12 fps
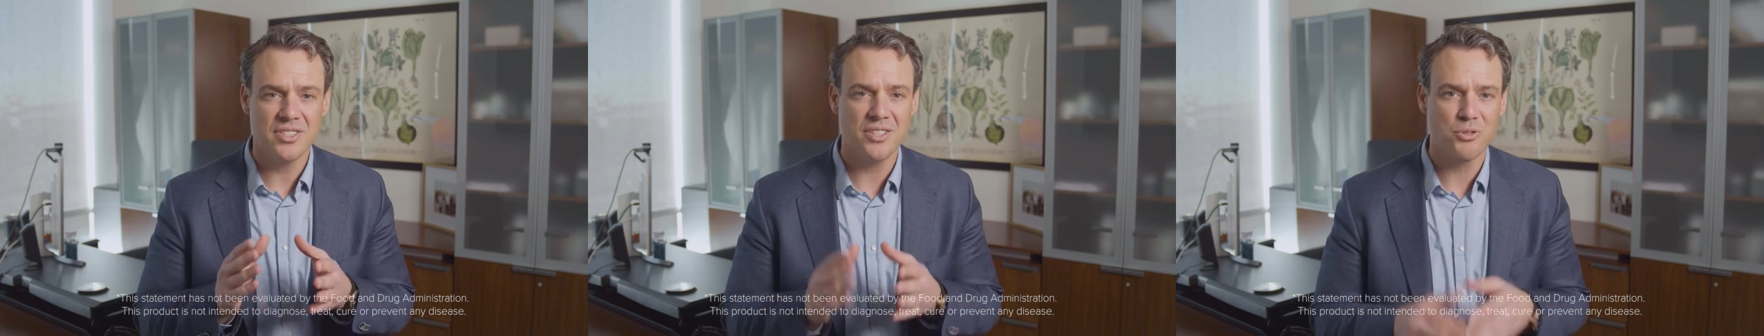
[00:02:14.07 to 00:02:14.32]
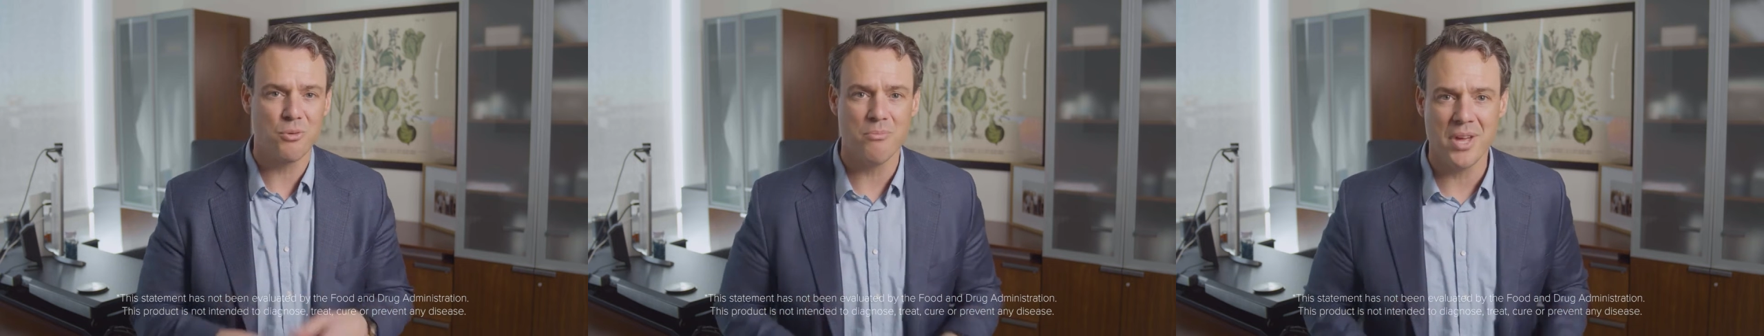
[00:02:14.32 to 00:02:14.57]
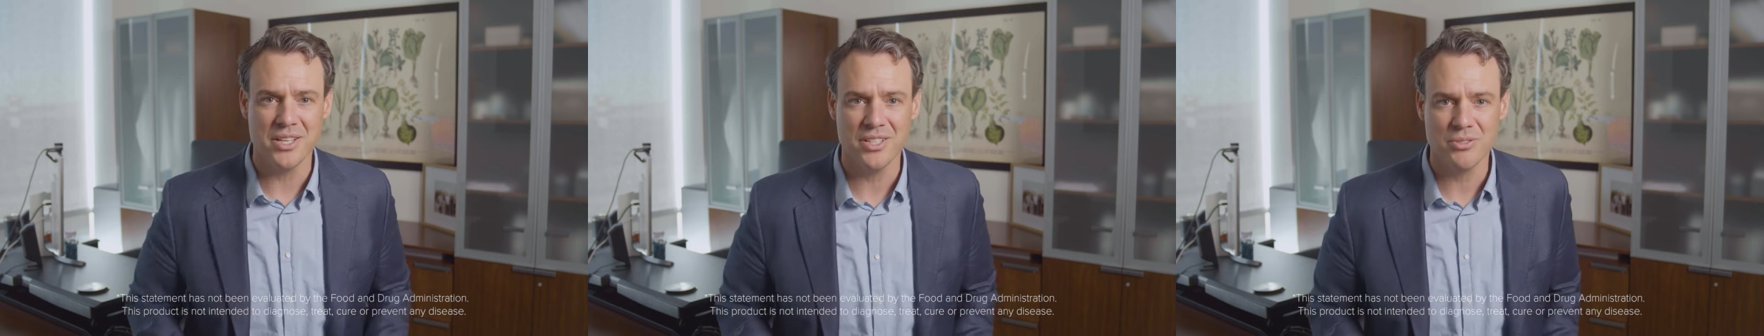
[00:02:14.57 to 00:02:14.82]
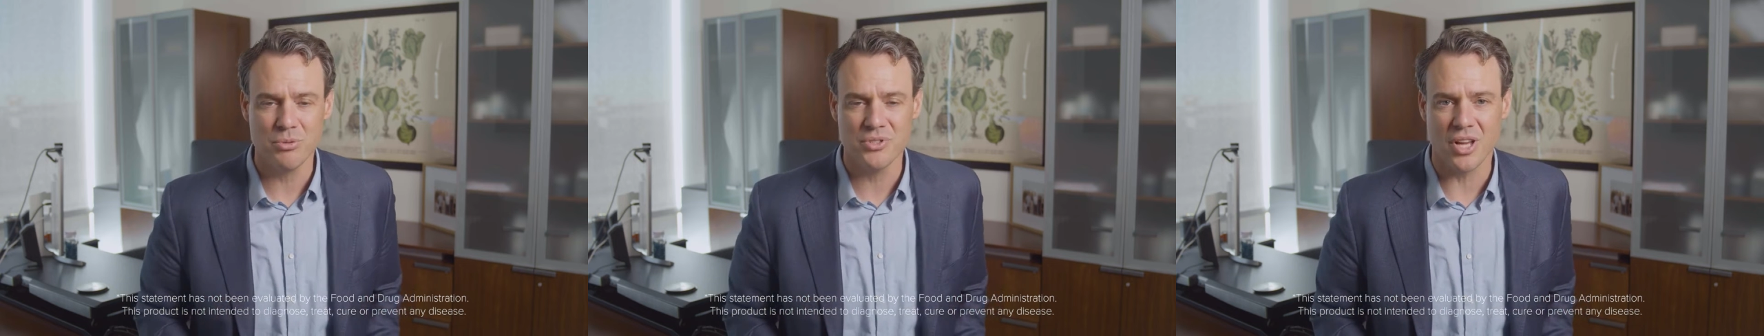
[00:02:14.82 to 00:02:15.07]
see
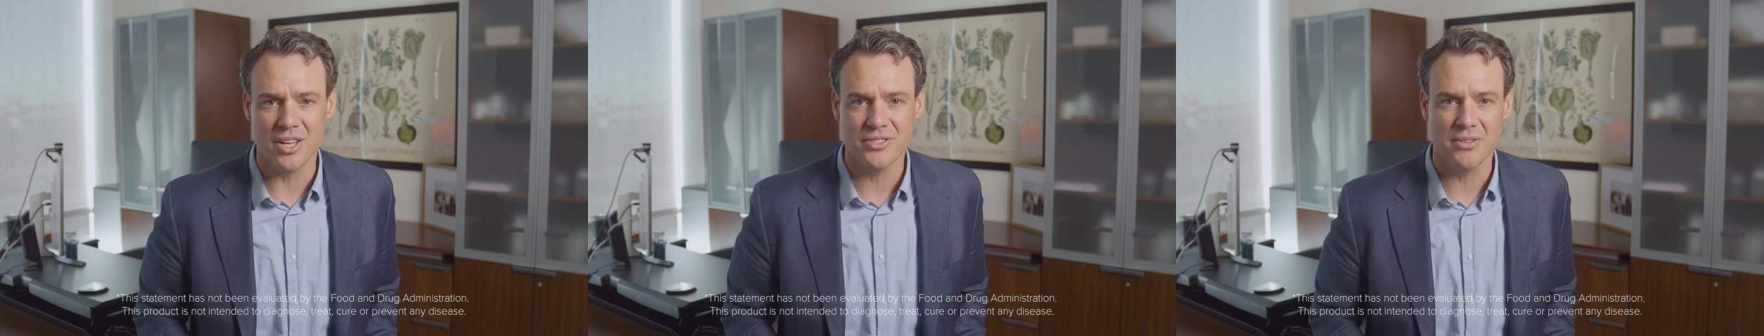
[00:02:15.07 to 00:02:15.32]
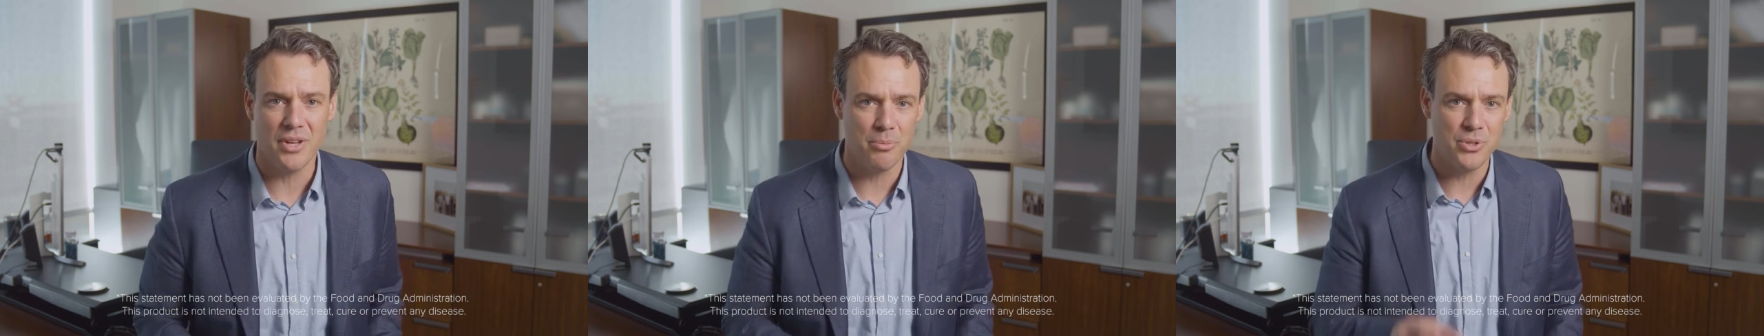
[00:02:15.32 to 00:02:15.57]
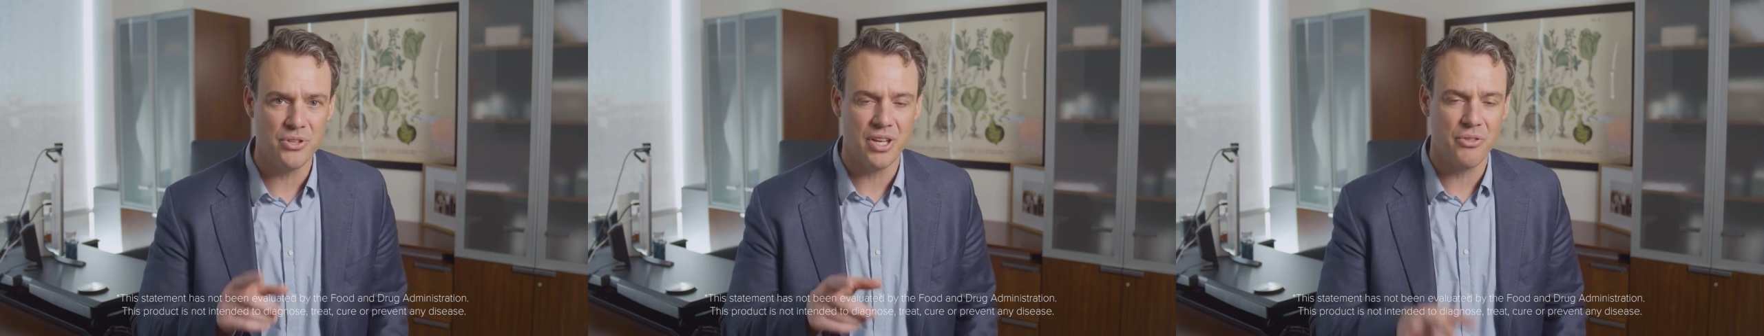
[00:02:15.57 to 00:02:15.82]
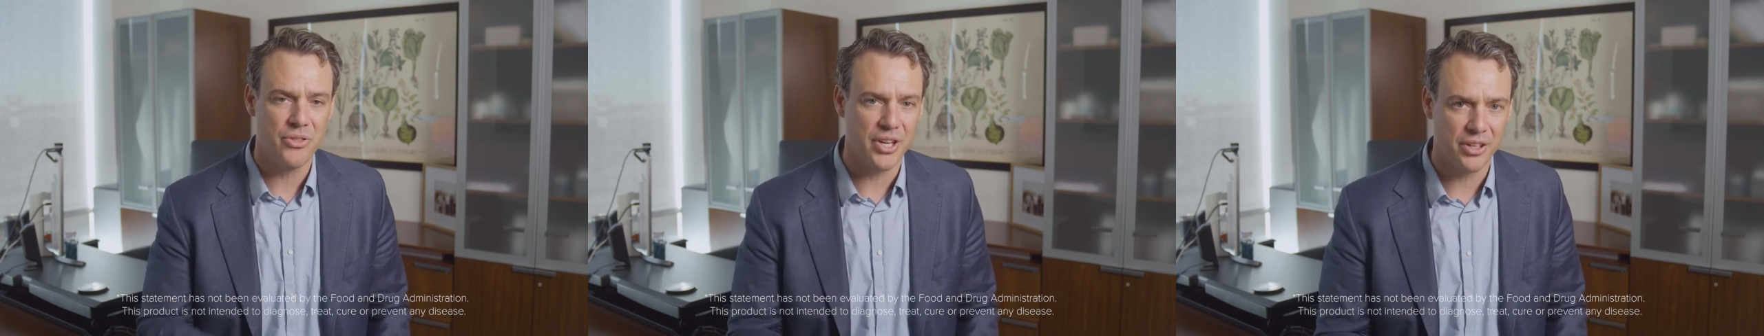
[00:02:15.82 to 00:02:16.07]
tremendous results of helping you
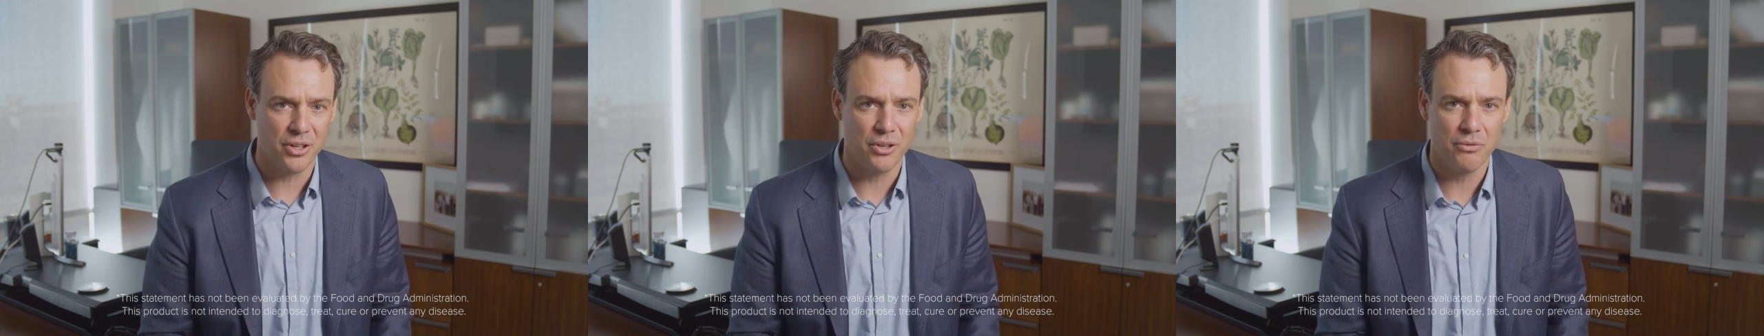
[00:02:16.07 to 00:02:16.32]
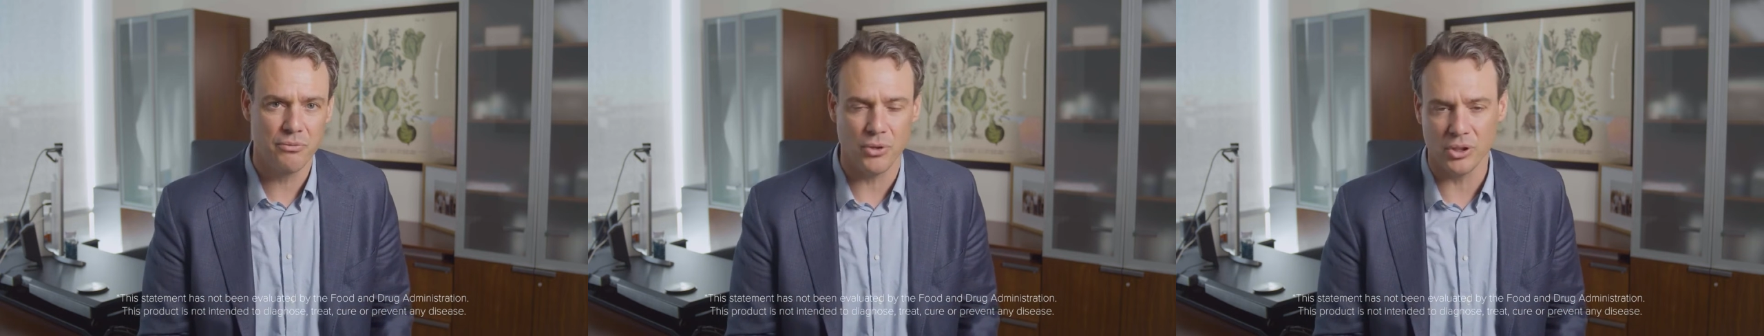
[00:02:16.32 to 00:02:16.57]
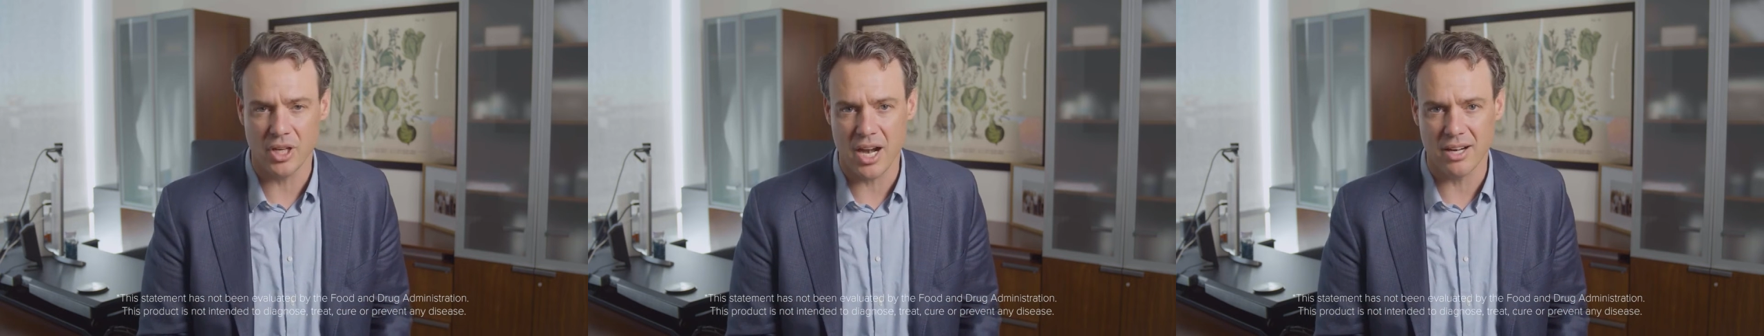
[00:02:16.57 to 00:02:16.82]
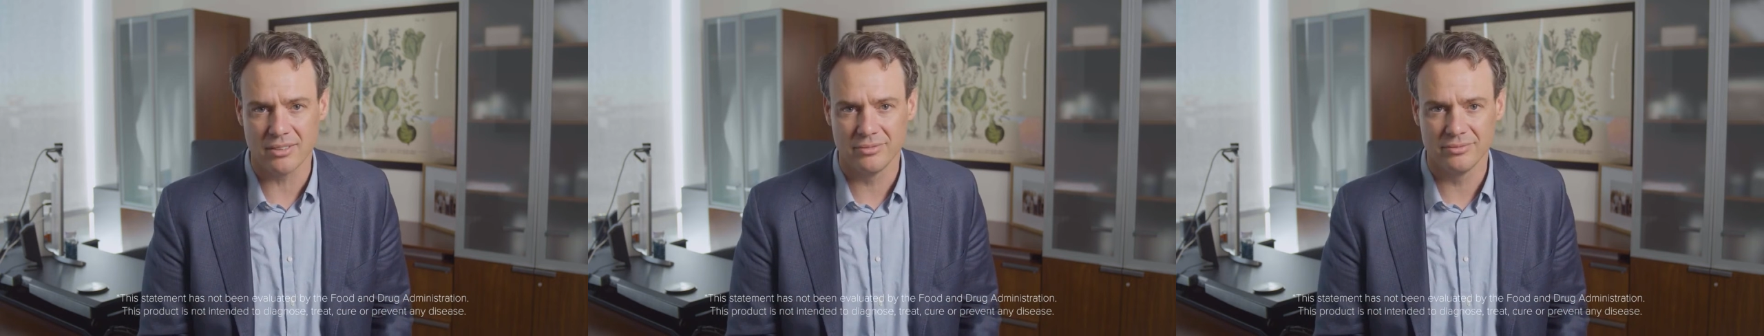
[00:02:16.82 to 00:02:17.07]
get thicker, fuller hair.